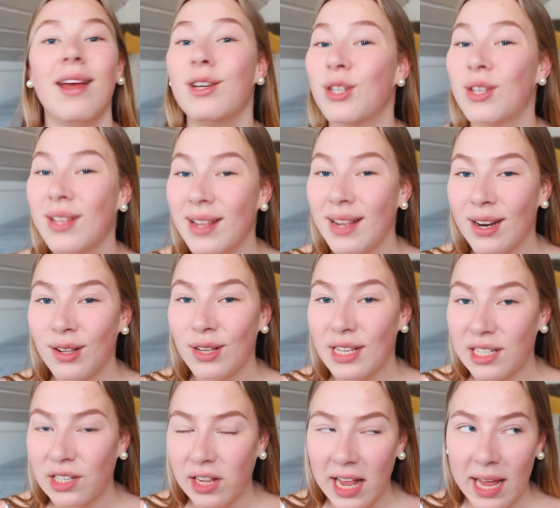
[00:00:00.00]
And just a little
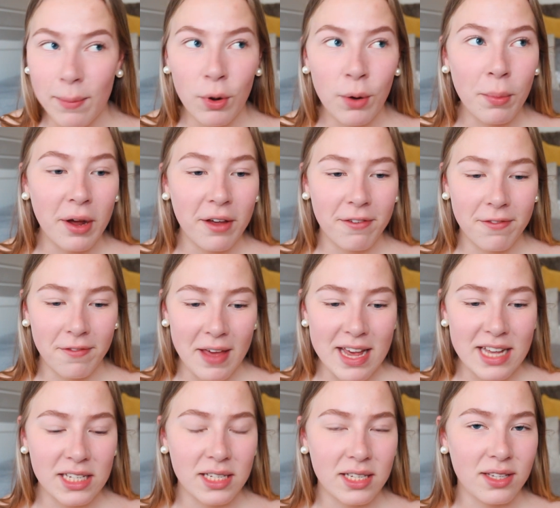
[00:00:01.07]
disclaimer, my
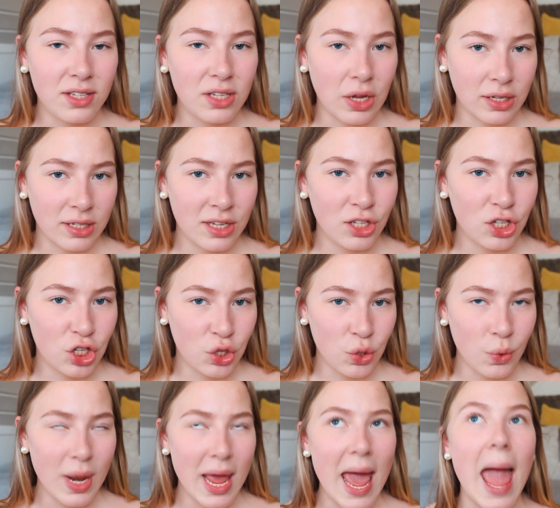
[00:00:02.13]
face doesn't
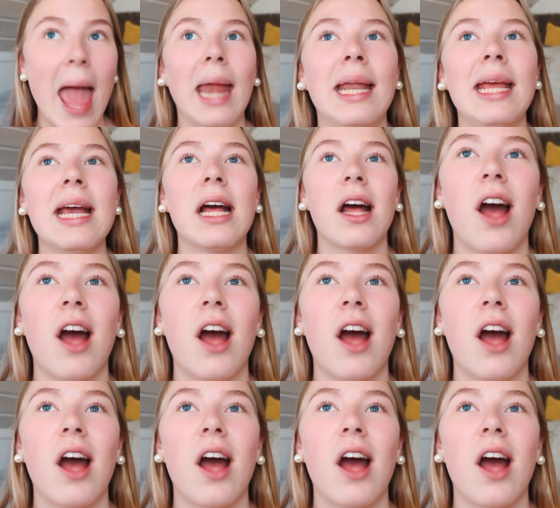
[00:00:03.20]
suit any